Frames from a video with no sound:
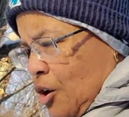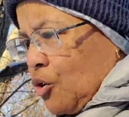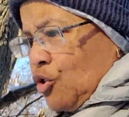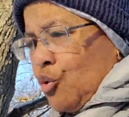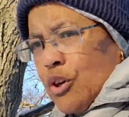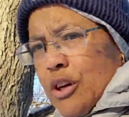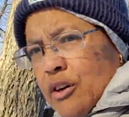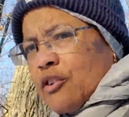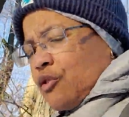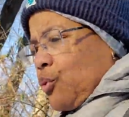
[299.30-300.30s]
2
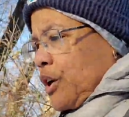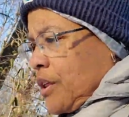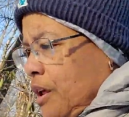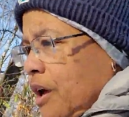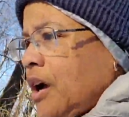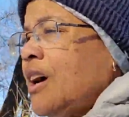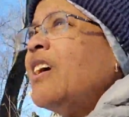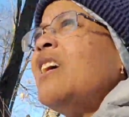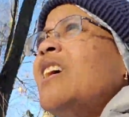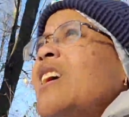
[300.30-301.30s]
years with
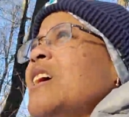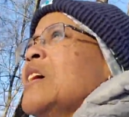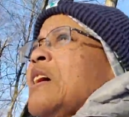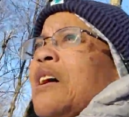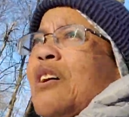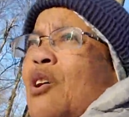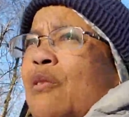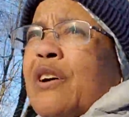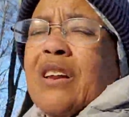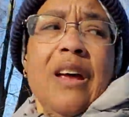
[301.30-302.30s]

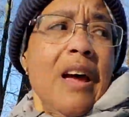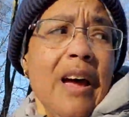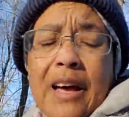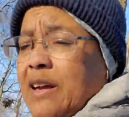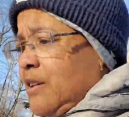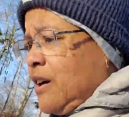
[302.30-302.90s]
COVID and